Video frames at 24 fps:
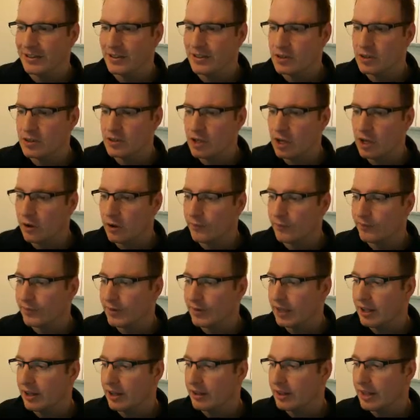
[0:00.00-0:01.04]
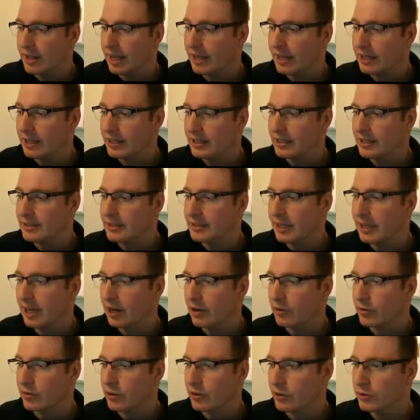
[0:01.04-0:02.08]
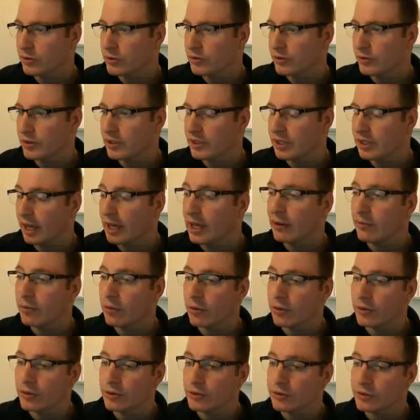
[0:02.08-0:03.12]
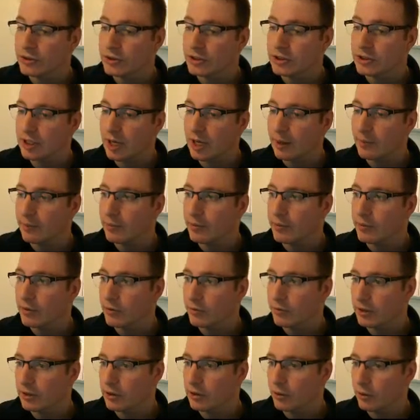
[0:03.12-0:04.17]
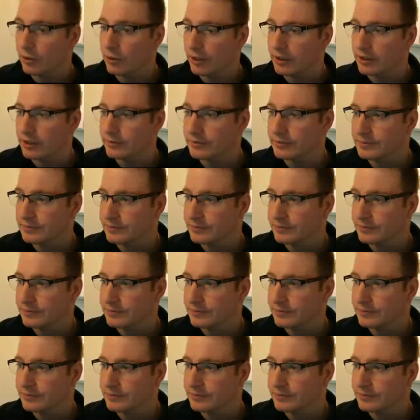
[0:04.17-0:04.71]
So that is our notes for the day. I'm going to stop the recording.